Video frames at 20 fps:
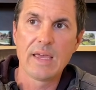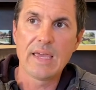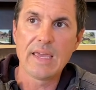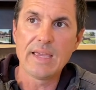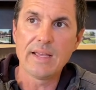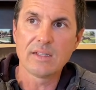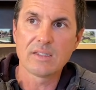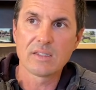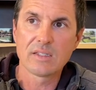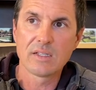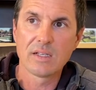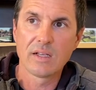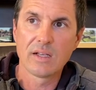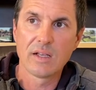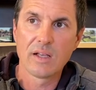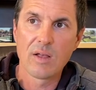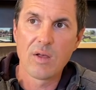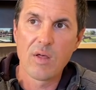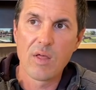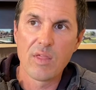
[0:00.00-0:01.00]
It's
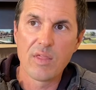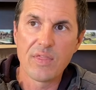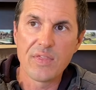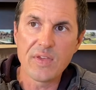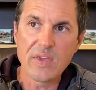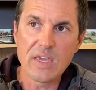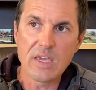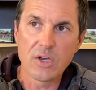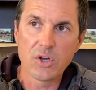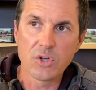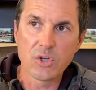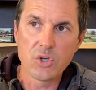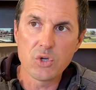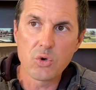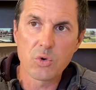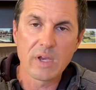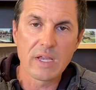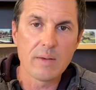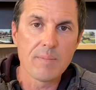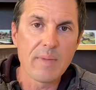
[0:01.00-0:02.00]
the
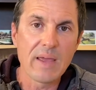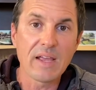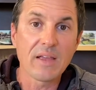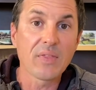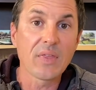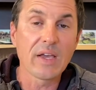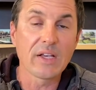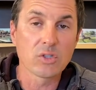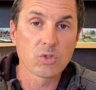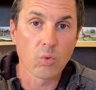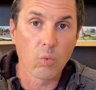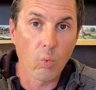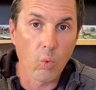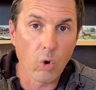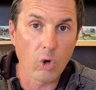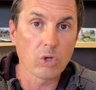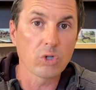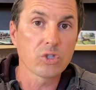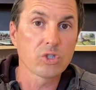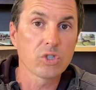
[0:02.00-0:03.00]
you can make things
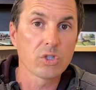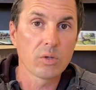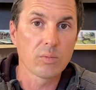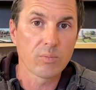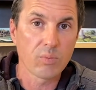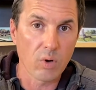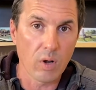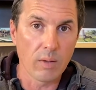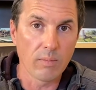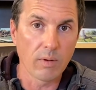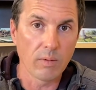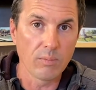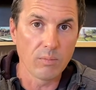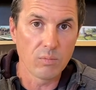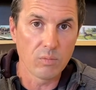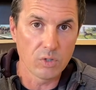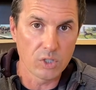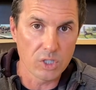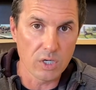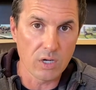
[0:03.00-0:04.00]
worse problem
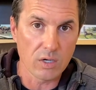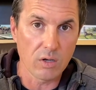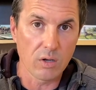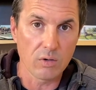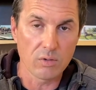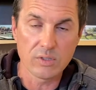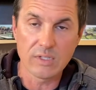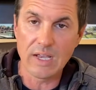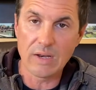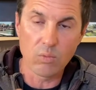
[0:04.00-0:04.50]
with shock collars.